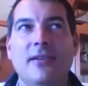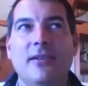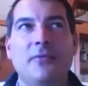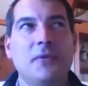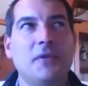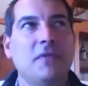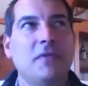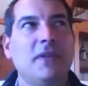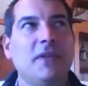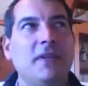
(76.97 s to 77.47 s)

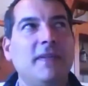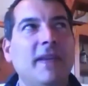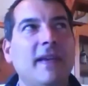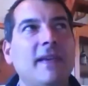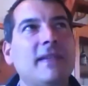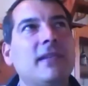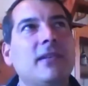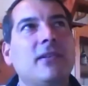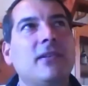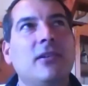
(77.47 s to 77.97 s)
was a
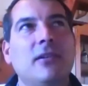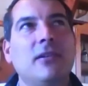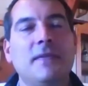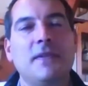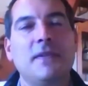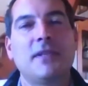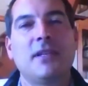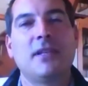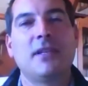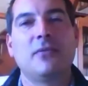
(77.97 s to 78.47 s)
fantastic
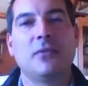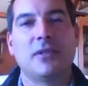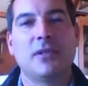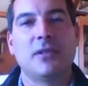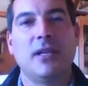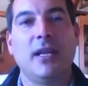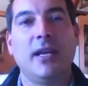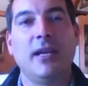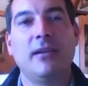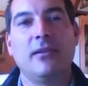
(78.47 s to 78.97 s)
harvest. It was
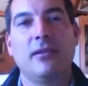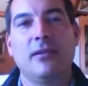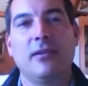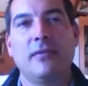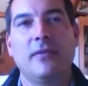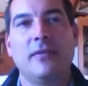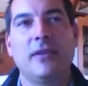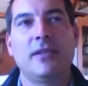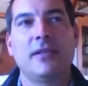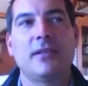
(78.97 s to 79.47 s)
a late
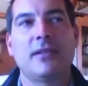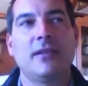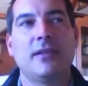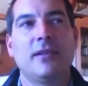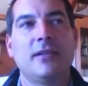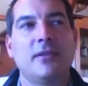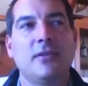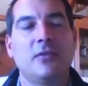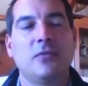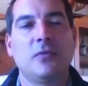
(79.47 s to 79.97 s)
harvest,
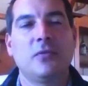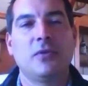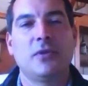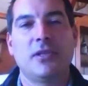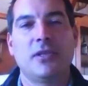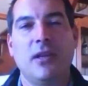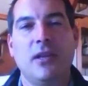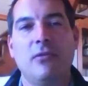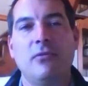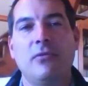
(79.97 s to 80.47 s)
so it was
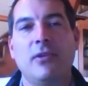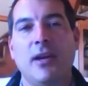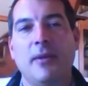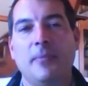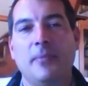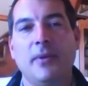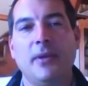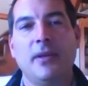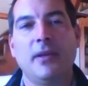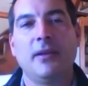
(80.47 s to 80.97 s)
slow
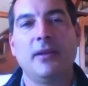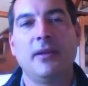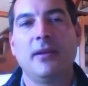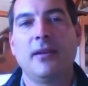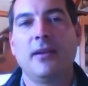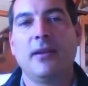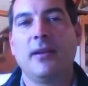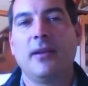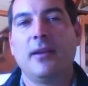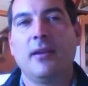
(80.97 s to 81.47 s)
ripening,
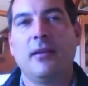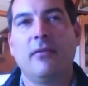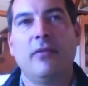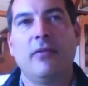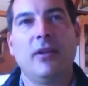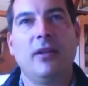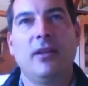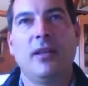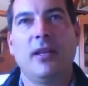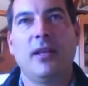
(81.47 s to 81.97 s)

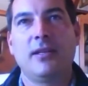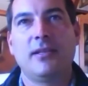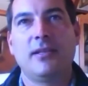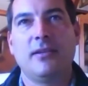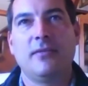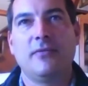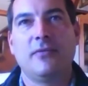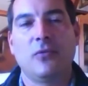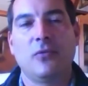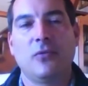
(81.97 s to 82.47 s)

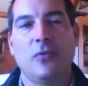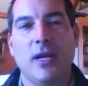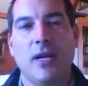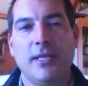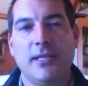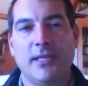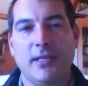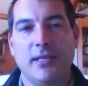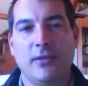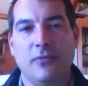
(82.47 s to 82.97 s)
fantastic for
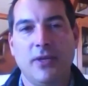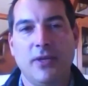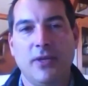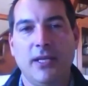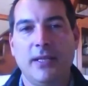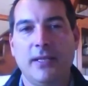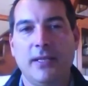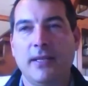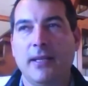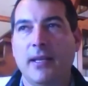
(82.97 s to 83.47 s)
whites and
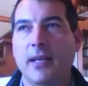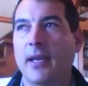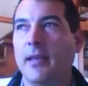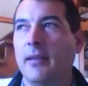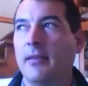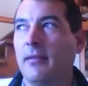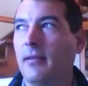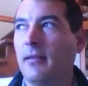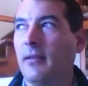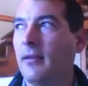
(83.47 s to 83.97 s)
red,
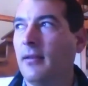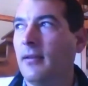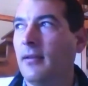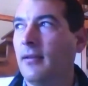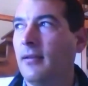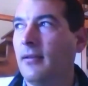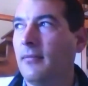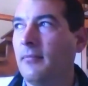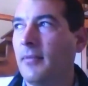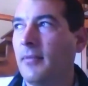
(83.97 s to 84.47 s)
and
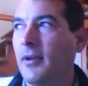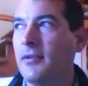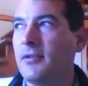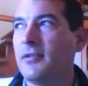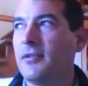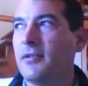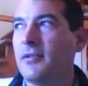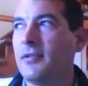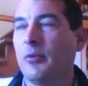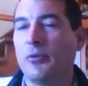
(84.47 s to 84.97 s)
most
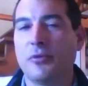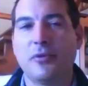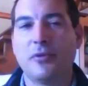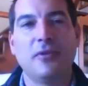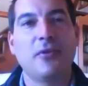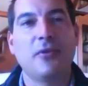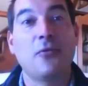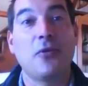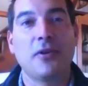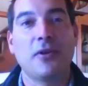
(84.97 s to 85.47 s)
important,
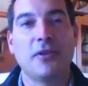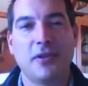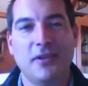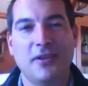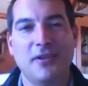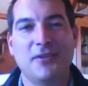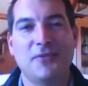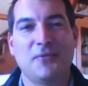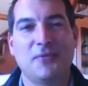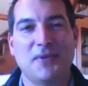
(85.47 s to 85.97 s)
the
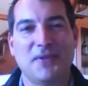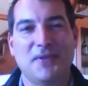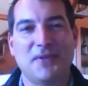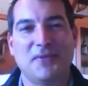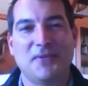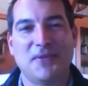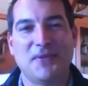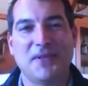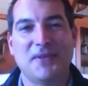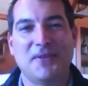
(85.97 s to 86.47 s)
quantities was
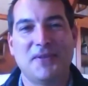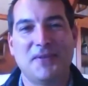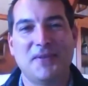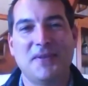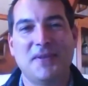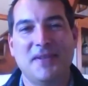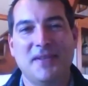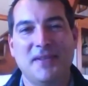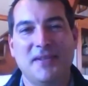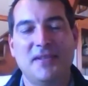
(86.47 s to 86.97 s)
also
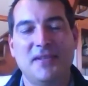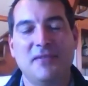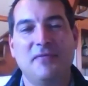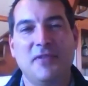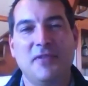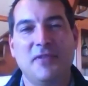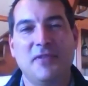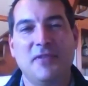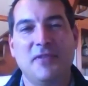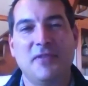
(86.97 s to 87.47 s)

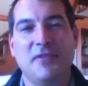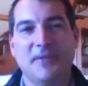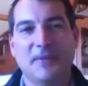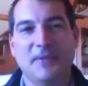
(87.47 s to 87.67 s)
sufficient.